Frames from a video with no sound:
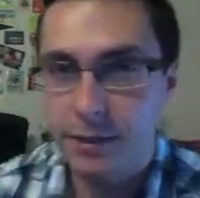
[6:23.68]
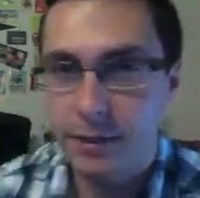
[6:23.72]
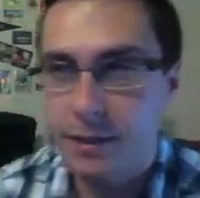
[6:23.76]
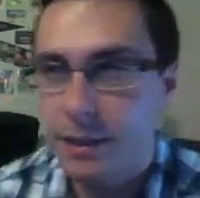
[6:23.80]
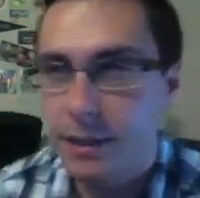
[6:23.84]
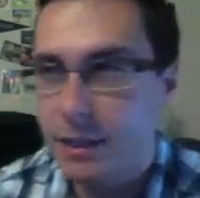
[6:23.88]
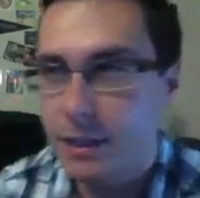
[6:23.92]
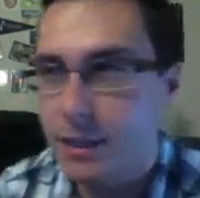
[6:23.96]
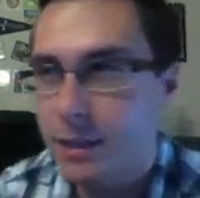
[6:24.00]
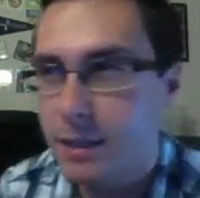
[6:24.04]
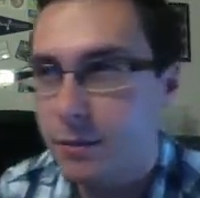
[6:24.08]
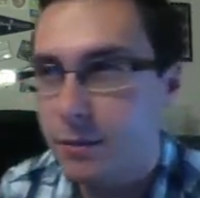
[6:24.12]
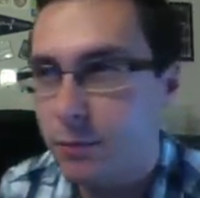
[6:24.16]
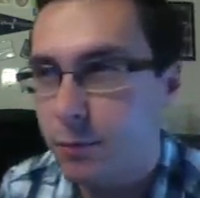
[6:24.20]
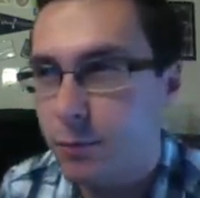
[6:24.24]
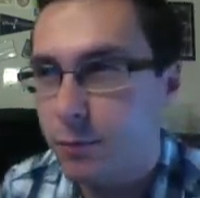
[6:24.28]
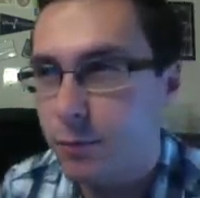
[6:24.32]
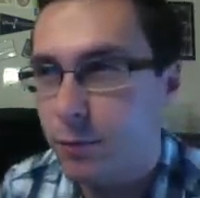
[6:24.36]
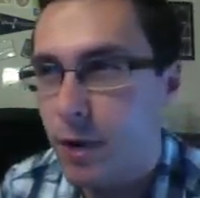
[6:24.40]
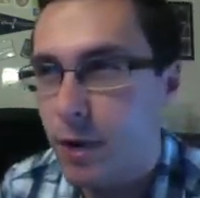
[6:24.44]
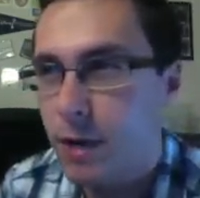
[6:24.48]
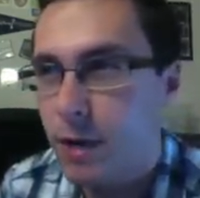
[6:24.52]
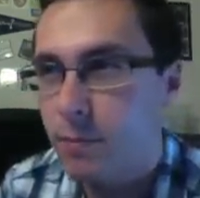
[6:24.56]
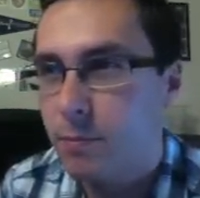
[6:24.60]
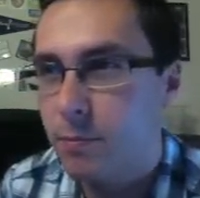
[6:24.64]
this
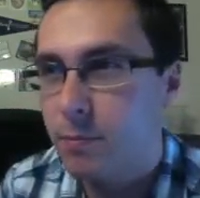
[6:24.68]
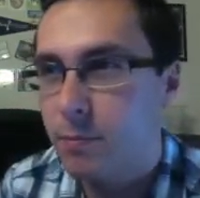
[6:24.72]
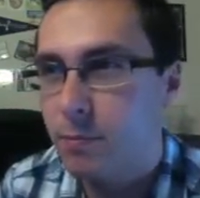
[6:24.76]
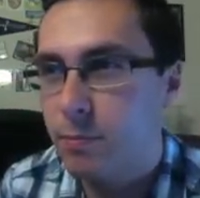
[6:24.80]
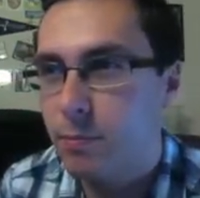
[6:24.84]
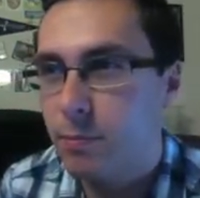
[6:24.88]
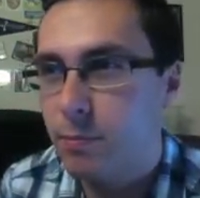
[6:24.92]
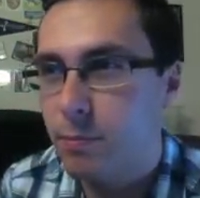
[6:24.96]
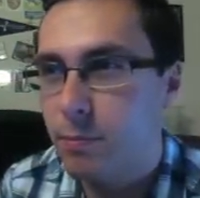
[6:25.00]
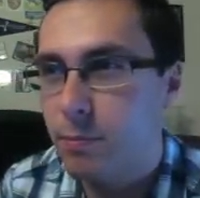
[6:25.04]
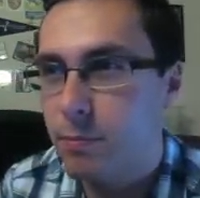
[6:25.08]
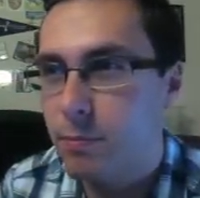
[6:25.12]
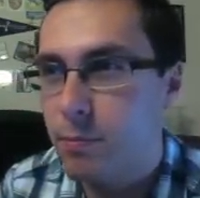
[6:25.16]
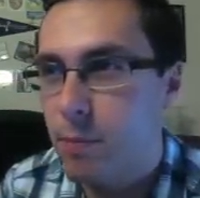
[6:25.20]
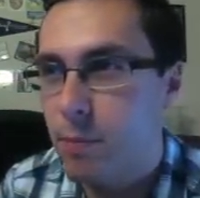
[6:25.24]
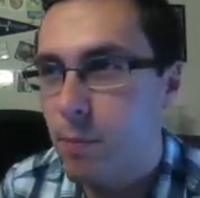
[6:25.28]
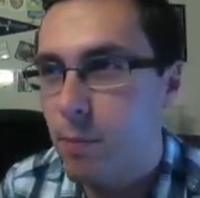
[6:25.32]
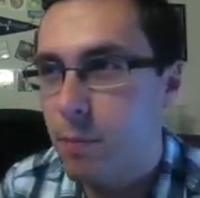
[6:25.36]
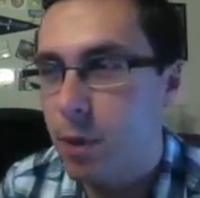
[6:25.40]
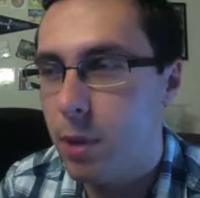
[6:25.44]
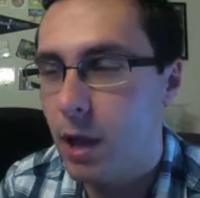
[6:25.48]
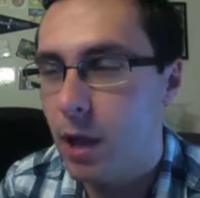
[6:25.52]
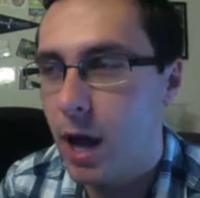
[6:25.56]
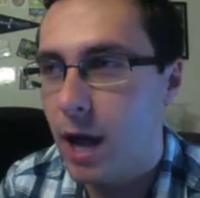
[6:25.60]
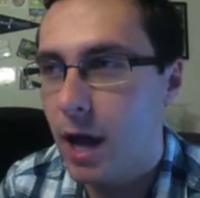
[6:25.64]
red
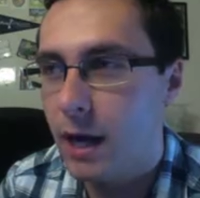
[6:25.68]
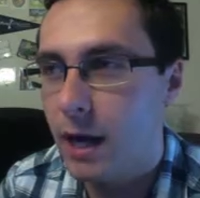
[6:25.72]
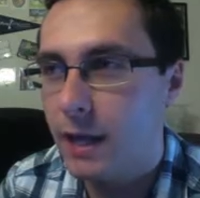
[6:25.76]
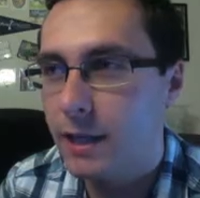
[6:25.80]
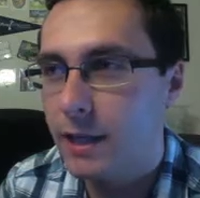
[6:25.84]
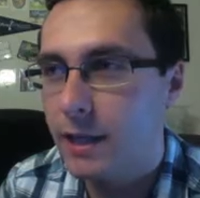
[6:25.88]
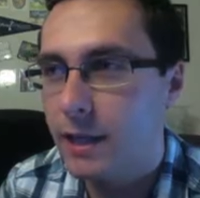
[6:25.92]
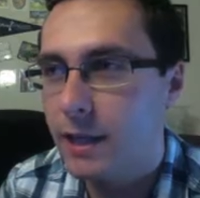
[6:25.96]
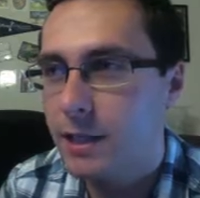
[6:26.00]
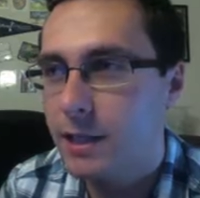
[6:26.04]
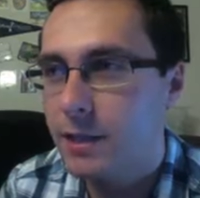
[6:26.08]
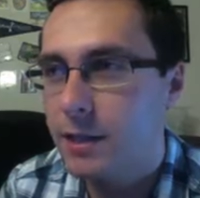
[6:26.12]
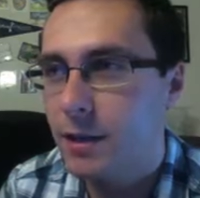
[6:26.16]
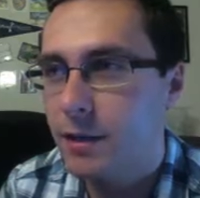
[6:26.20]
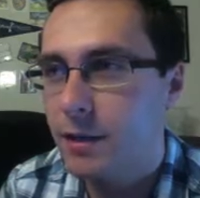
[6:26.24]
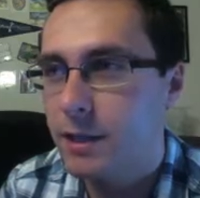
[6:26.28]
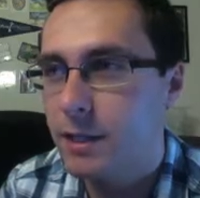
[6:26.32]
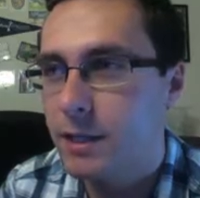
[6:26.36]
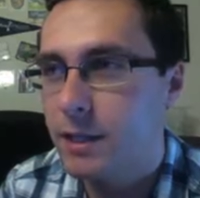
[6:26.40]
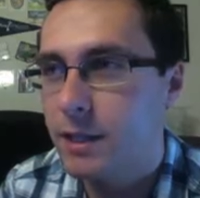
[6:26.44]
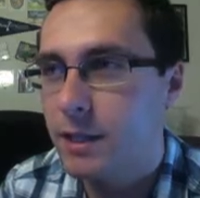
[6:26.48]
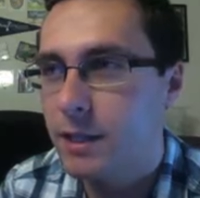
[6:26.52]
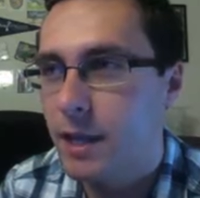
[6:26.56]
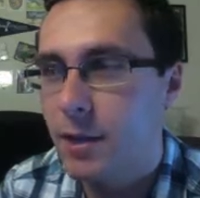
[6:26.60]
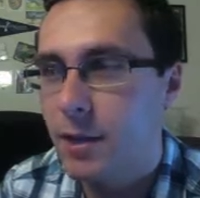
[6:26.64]
block. I think it's called
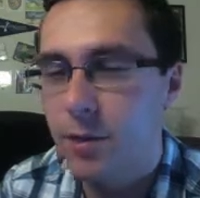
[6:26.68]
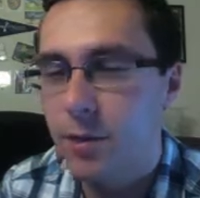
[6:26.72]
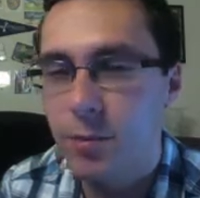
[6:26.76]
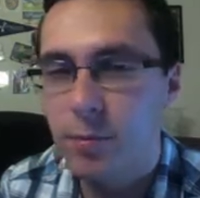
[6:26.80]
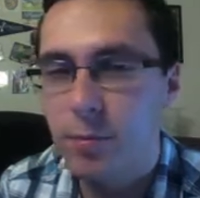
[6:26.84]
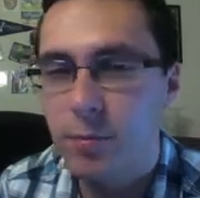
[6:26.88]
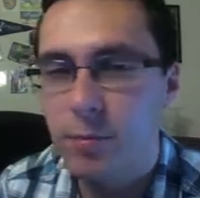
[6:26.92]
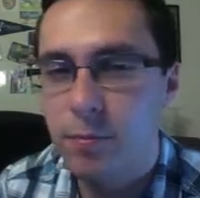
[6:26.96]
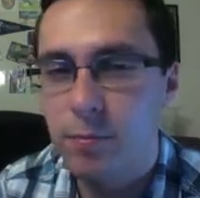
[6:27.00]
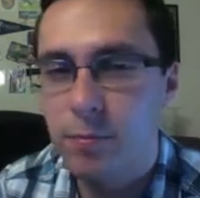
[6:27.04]
just nether